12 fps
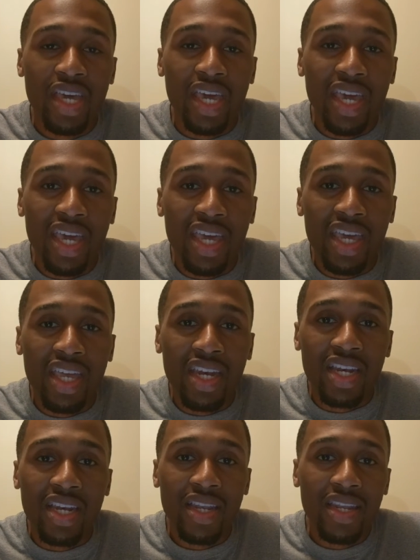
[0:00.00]

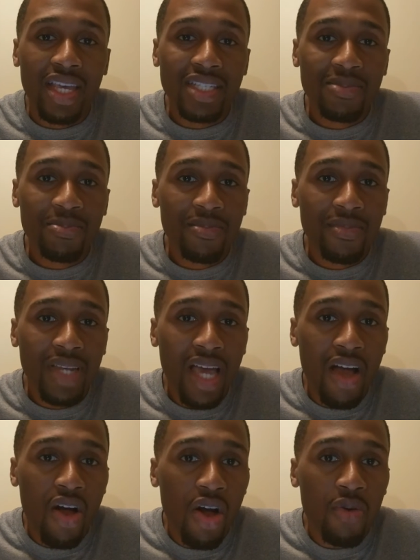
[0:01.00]
And that's
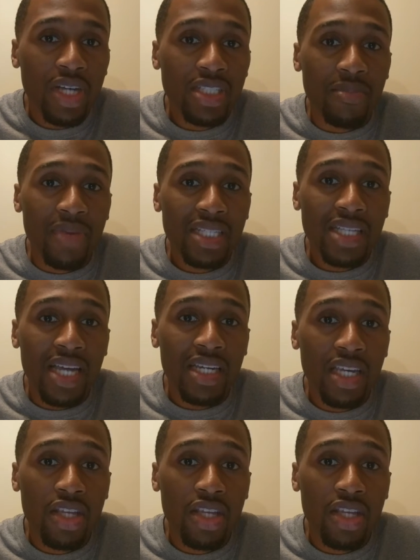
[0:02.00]
not always the best idea.